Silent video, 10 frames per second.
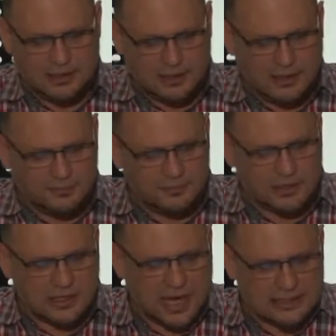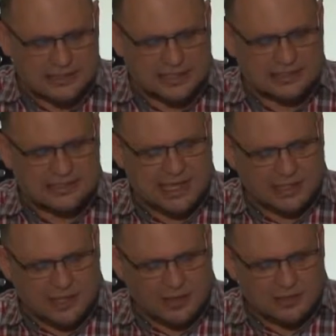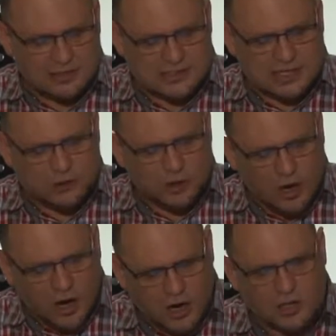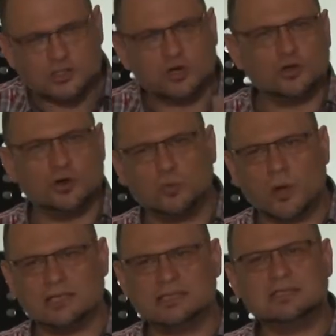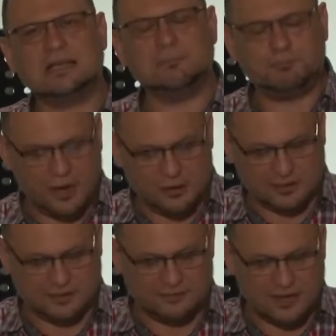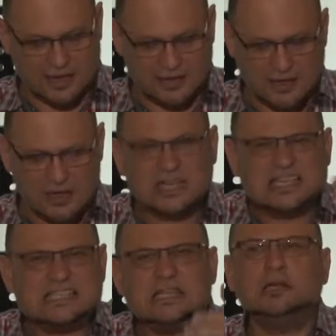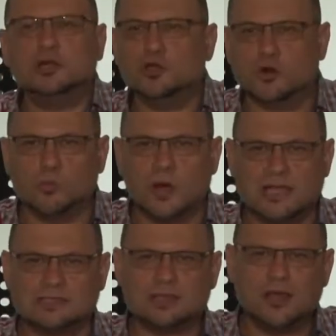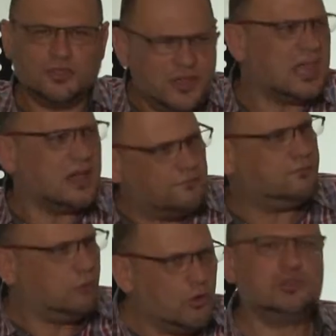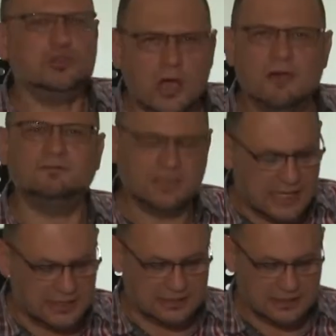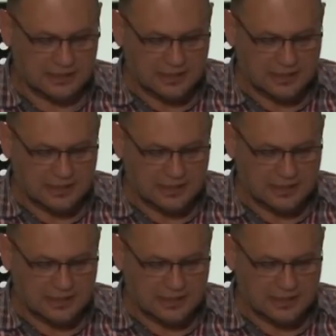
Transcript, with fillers: Um, God said, set, set your hearts on your ways. It's an imperative. Like, consider your ways. Think of what you have done.